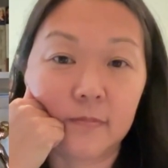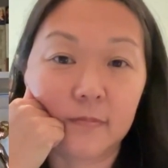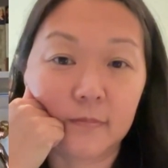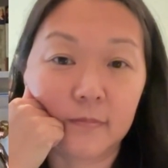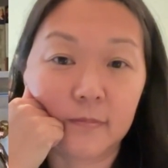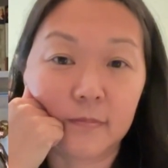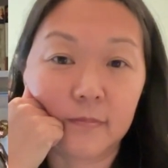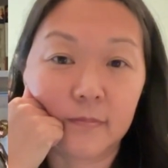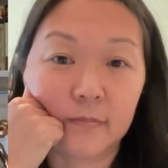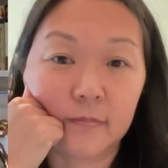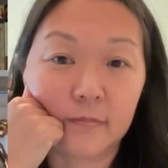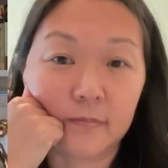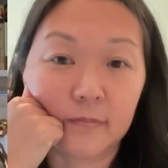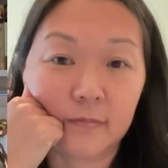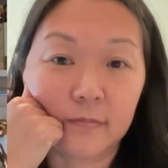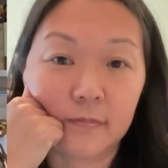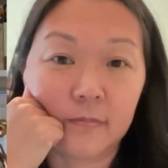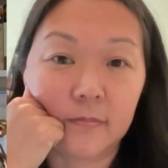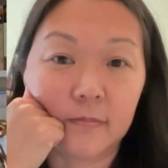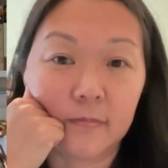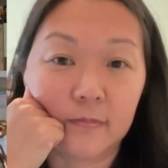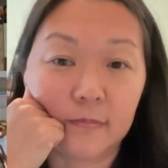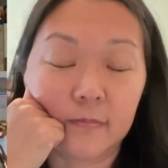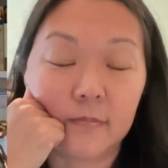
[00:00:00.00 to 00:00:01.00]

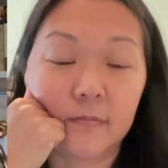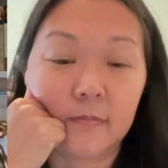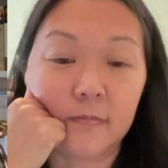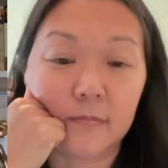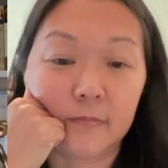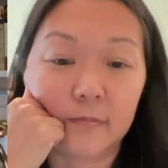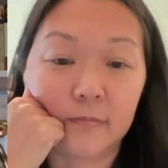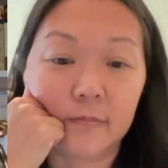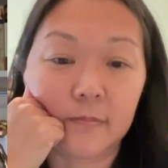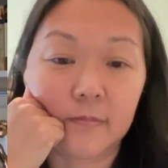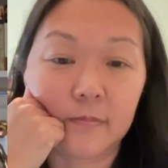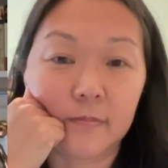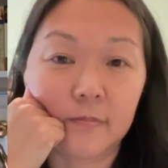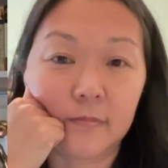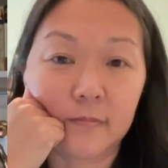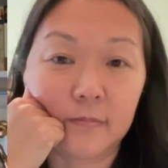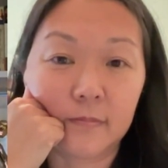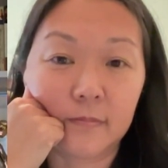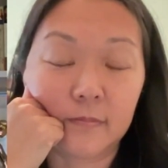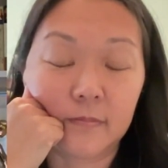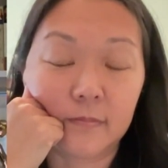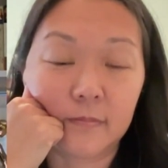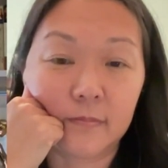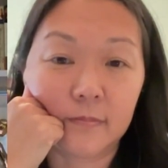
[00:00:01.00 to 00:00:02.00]

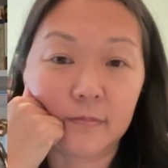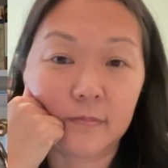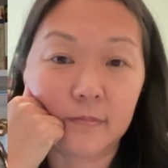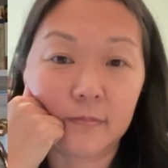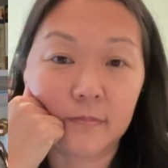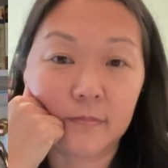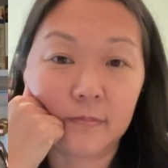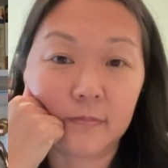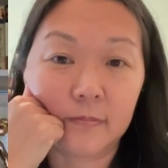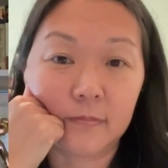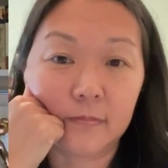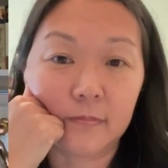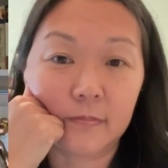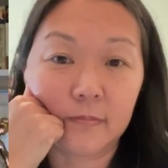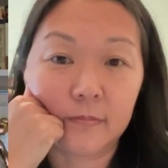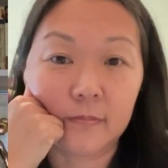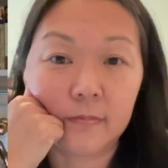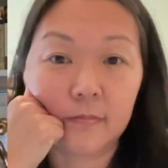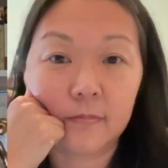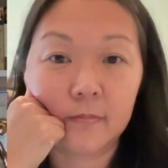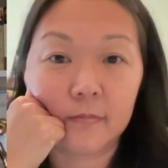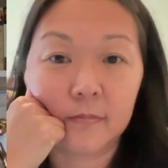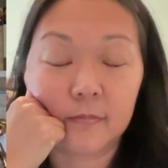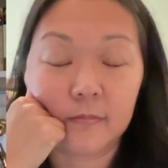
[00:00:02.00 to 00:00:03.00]

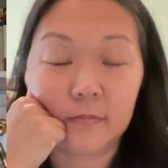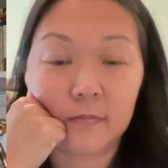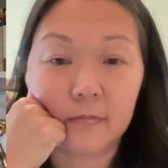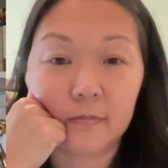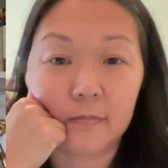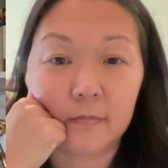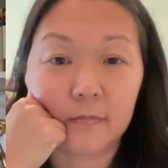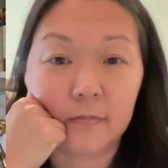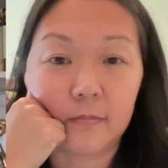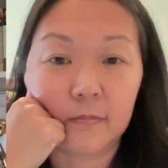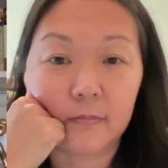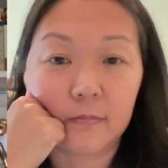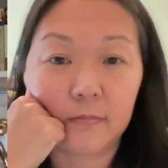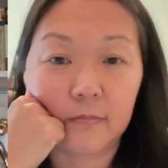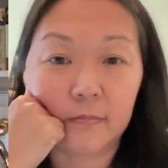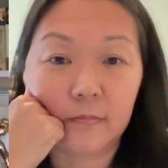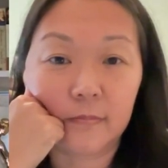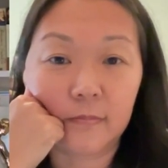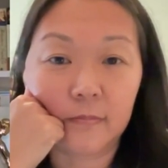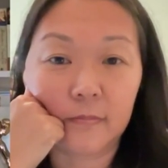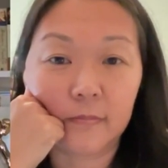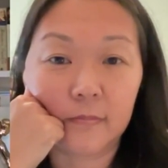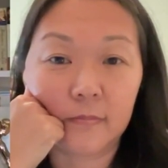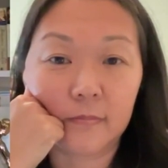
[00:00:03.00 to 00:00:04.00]

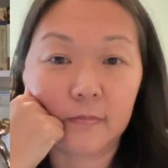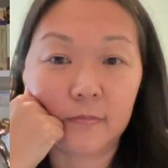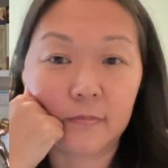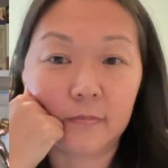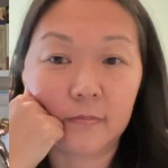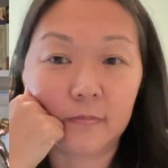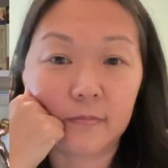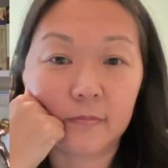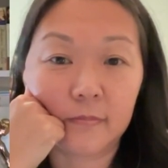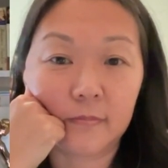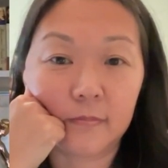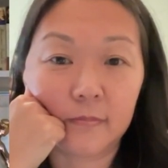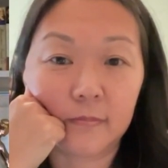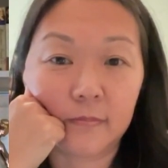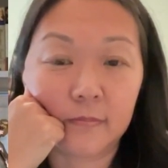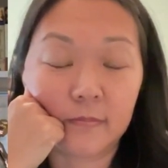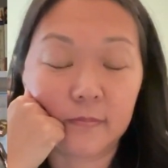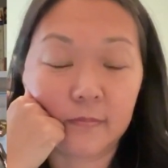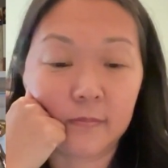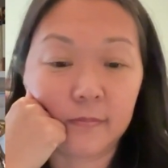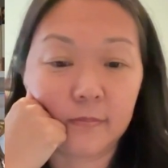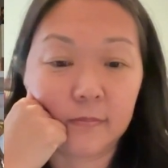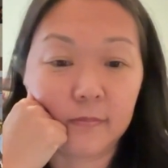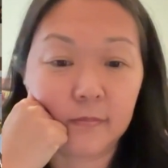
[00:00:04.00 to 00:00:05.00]

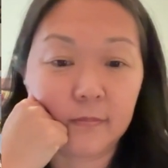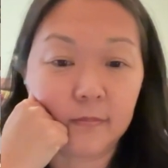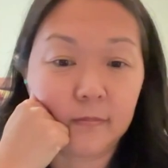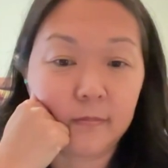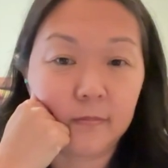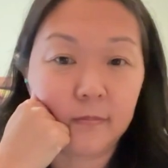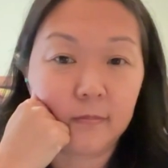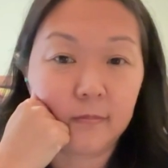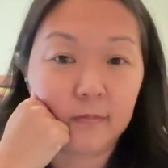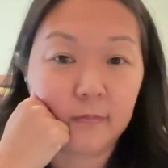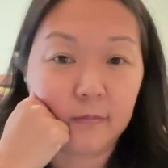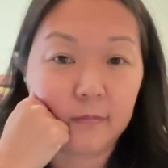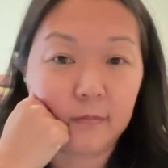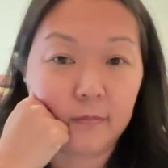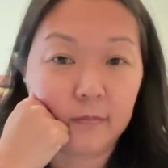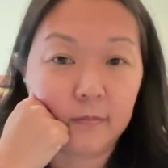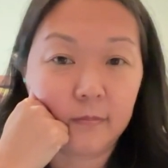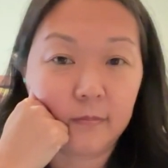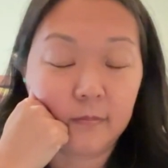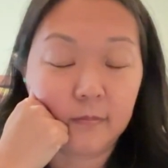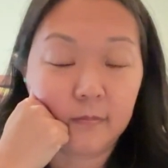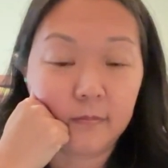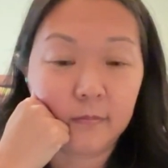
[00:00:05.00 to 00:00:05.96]
(not speaking)